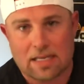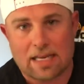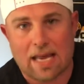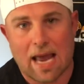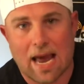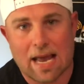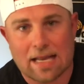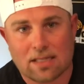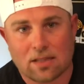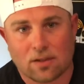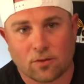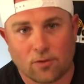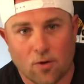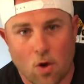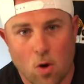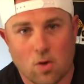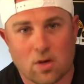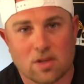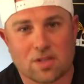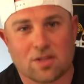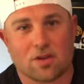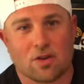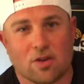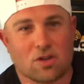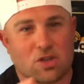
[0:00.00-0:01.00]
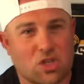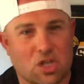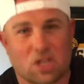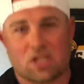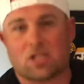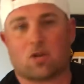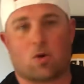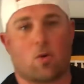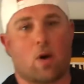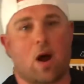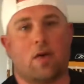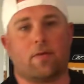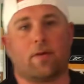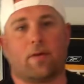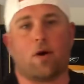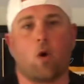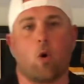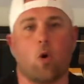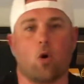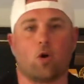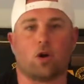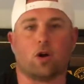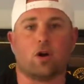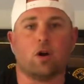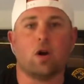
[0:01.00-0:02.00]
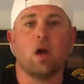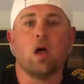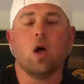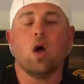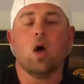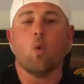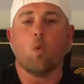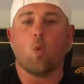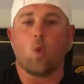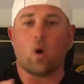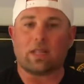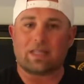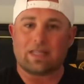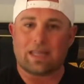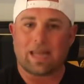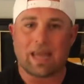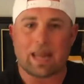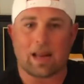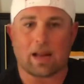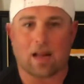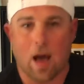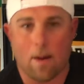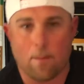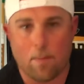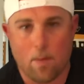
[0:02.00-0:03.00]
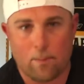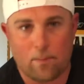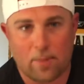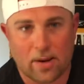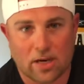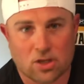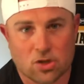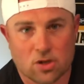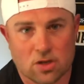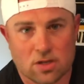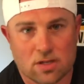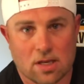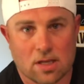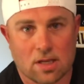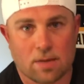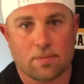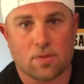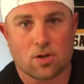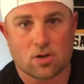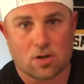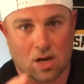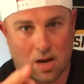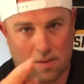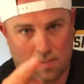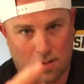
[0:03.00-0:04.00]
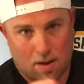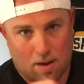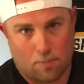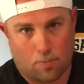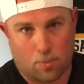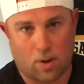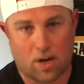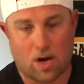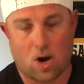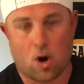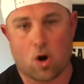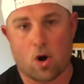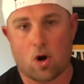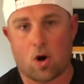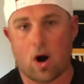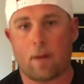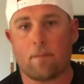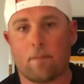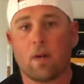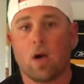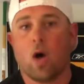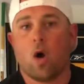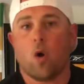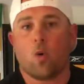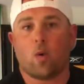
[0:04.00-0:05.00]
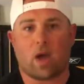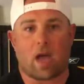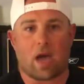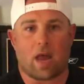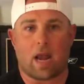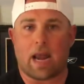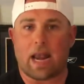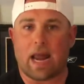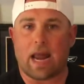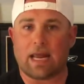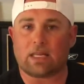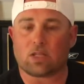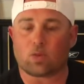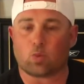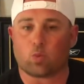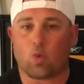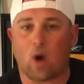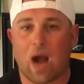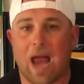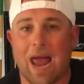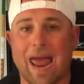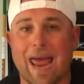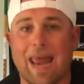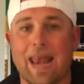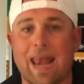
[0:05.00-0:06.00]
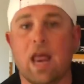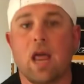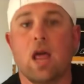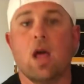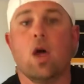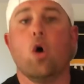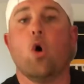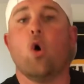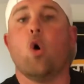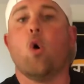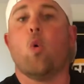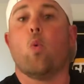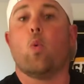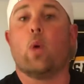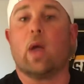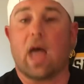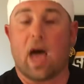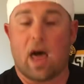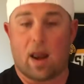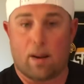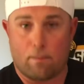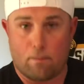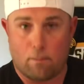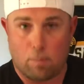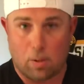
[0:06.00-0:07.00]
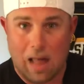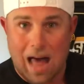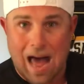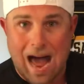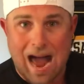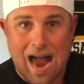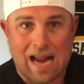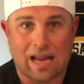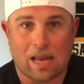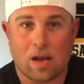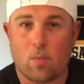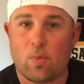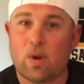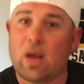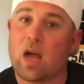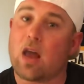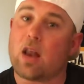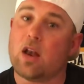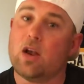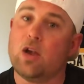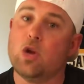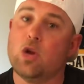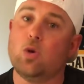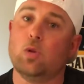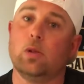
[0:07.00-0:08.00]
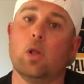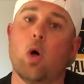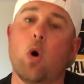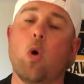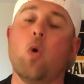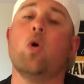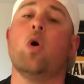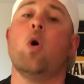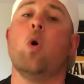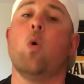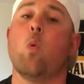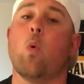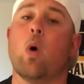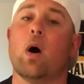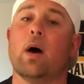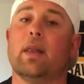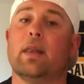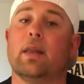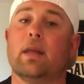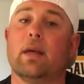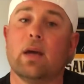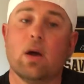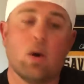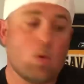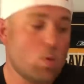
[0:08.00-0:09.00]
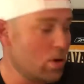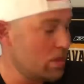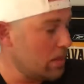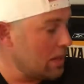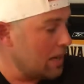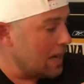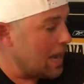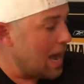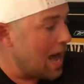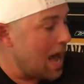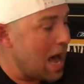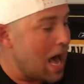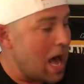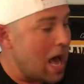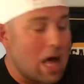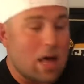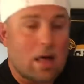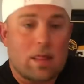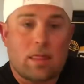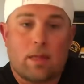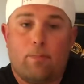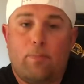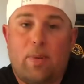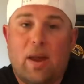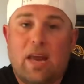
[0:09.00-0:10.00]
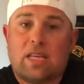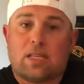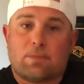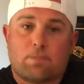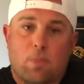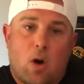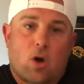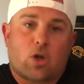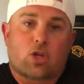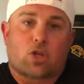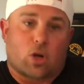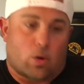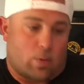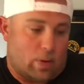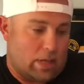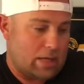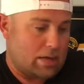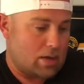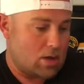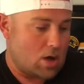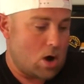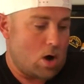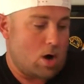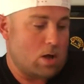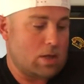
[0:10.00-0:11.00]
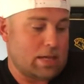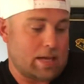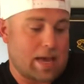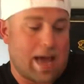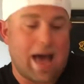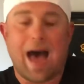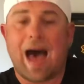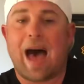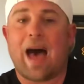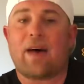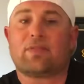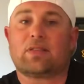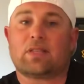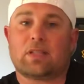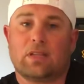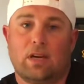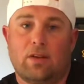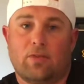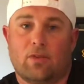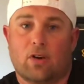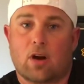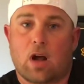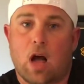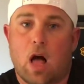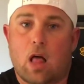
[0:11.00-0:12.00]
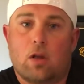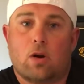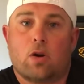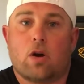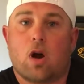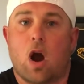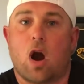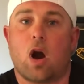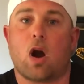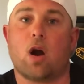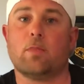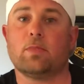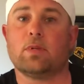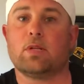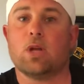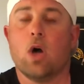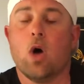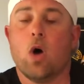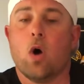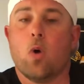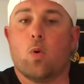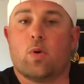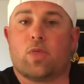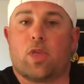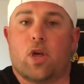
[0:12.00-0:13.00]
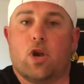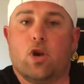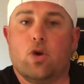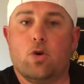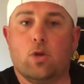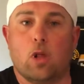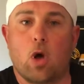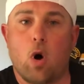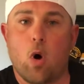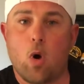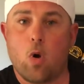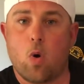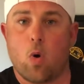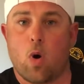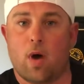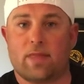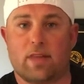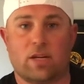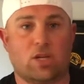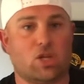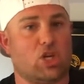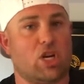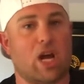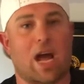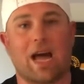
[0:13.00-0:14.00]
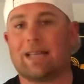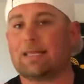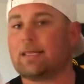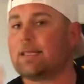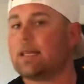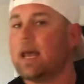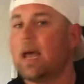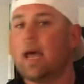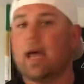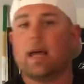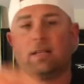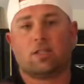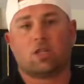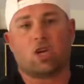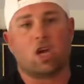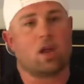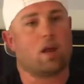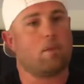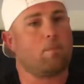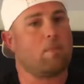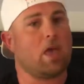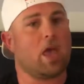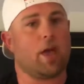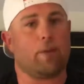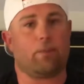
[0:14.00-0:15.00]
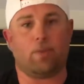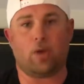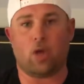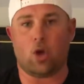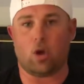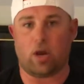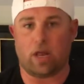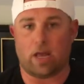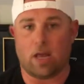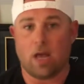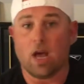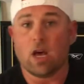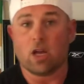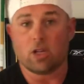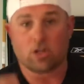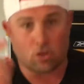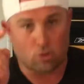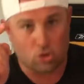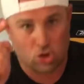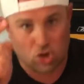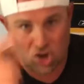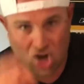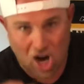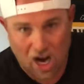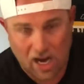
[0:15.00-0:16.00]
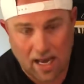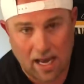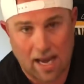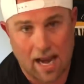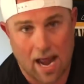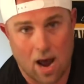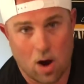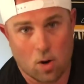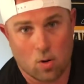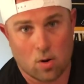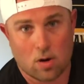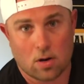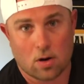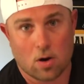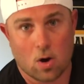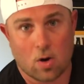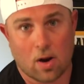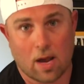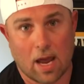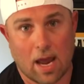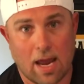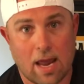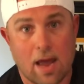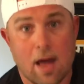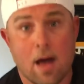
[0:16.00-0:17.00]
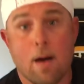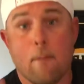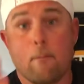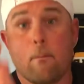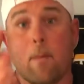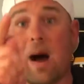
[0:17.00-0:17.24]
Yes, folks, they're just around the corner. Once I get a couple pictures of them, there's going to be a pre-order up. We got a nice red, we got a black, and we got a new logo one with like the baseball shirt, we like to call it, like a half sleeve or colored arms with a new logo on the chest. It's going to be a beauty. So check it out, okay?